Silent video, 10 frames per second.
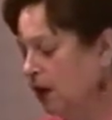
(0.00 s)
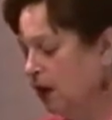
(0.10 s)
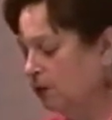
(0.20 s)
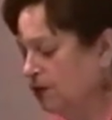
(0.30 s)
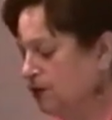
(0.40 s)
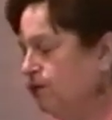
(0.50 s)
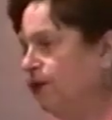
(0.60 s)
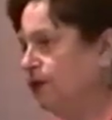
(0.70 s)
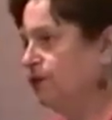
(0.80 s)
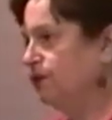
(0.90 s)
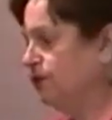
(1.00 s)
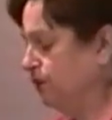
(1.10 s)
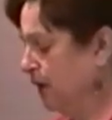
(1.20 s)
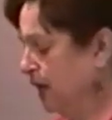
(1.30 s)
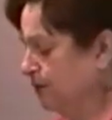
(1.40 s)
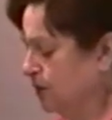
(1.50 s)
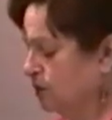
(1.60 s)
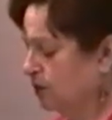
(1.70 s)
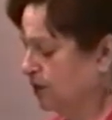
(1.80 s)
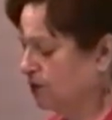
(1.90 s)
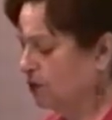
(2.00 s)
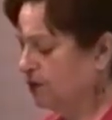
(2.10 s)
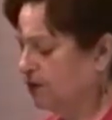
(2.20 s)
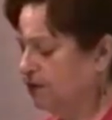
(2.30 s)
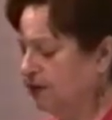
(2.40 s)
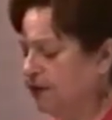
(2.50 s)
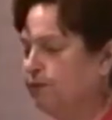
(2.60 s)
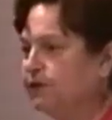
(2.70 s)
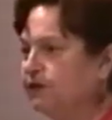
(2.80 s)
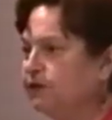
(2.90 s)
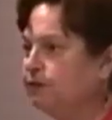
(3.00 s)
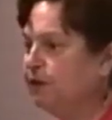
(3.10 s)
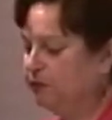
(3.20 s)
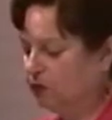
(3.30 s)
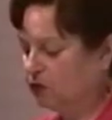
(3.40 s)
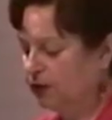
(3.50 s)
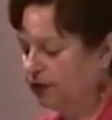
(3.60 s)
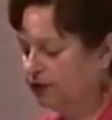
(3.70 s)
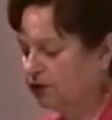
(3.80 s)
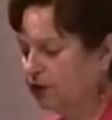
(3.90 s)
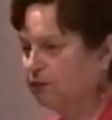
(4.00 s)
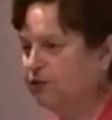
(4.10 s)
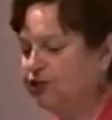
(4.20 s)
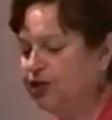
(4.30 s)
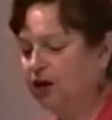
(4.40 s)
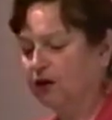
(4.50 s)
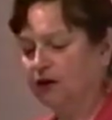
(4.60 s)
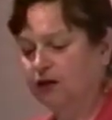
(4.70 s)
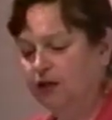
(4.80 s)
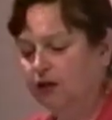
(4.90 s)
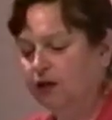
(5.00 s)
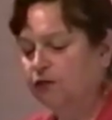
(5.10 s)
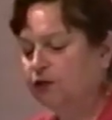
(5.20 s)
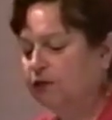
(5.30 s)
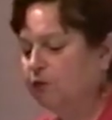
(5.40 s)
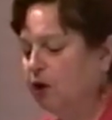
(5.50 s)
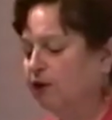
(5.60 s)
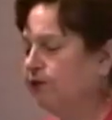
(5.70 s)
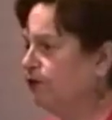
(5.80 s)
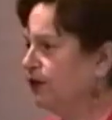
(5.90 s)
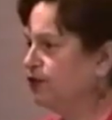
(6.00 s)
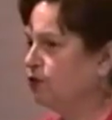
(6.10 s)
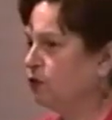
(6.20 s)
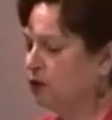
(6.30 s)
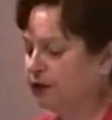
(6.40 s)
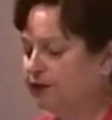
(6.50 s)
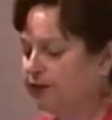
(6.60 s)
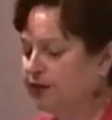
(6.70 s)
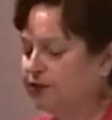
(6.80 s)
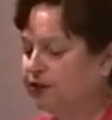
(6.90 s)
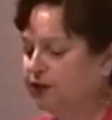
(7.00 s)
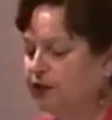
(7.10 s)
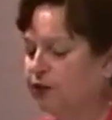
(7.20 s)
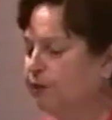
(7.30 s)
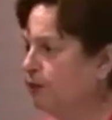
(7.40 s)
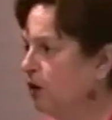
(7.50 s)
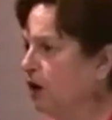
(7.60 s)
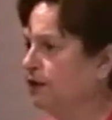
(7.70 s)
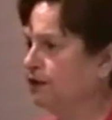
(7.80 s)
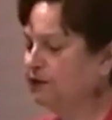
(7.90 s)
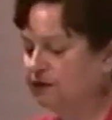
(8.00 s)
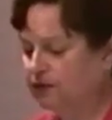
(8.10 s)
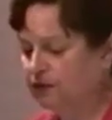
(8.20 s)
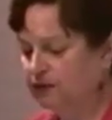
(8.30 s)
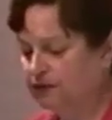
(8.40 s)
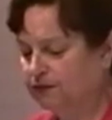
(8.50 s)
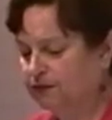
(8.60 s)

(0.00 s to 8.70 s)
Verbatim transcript: It was to, to develop these resources that business people coined the term sheriff for the part of a venture organization that could be bought and sold.